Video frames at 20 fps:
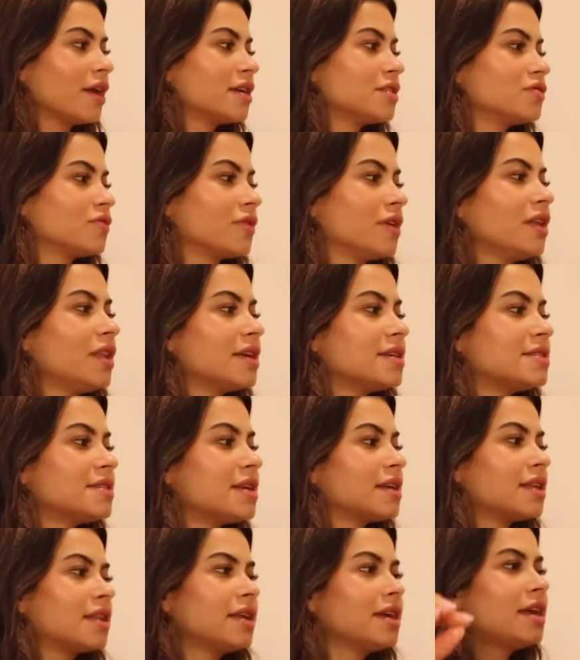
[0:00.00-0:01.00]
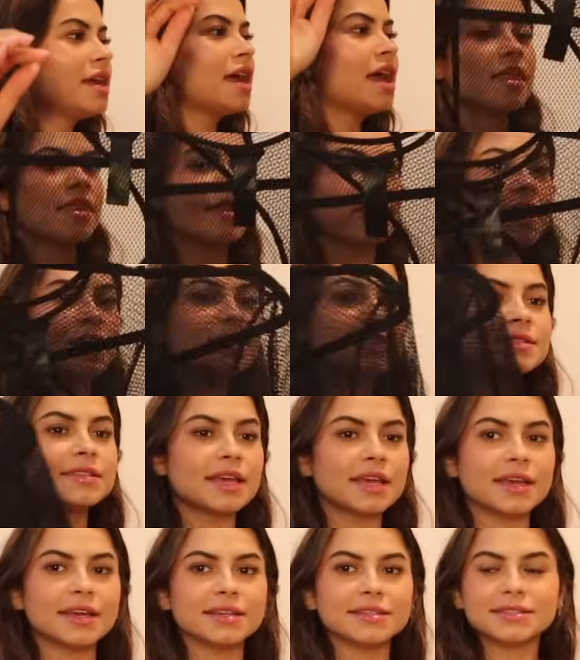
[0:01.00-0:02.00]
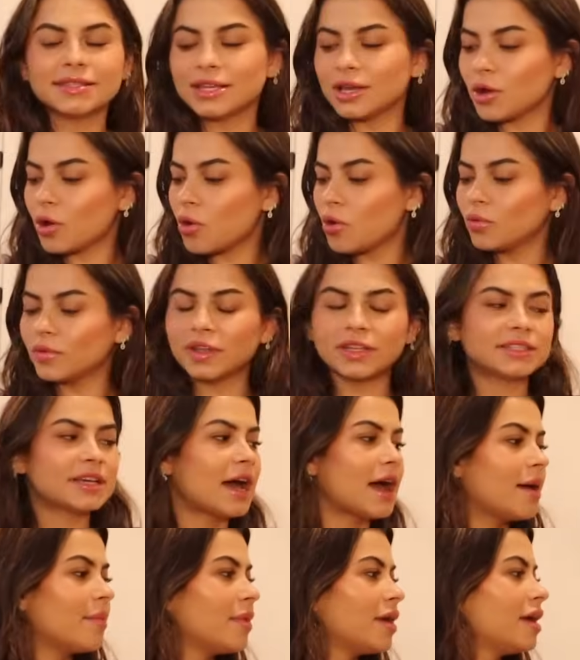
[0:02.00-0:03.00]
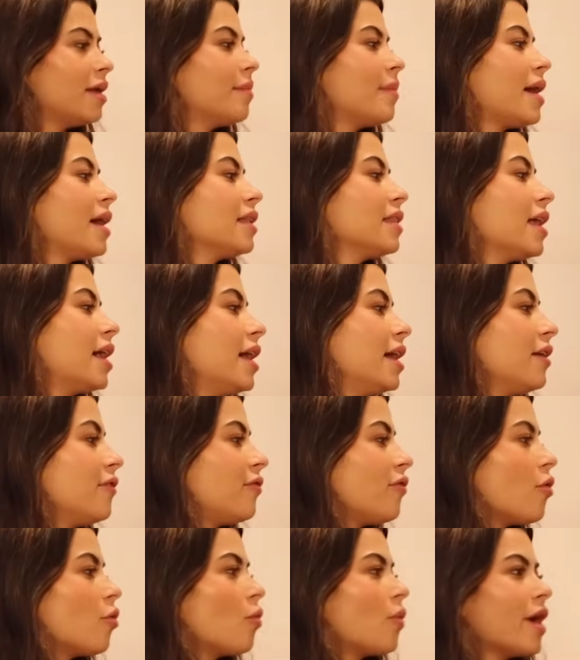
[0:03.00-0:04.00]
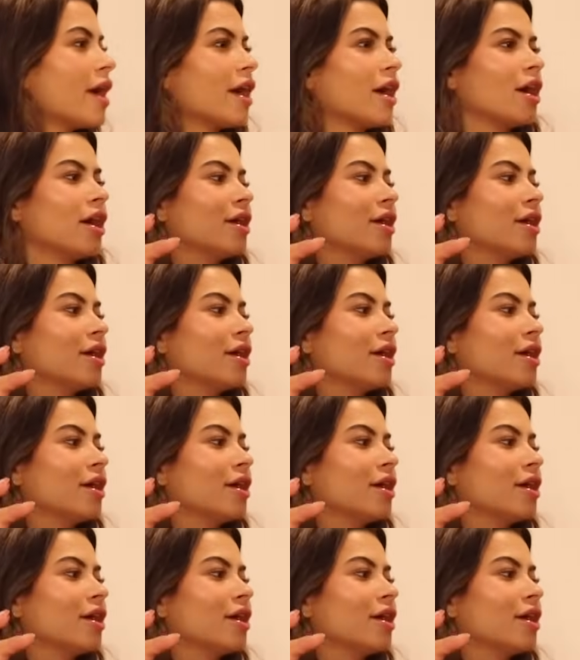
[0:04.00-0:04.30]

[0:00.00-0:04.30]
because realistically this is the only time in my life where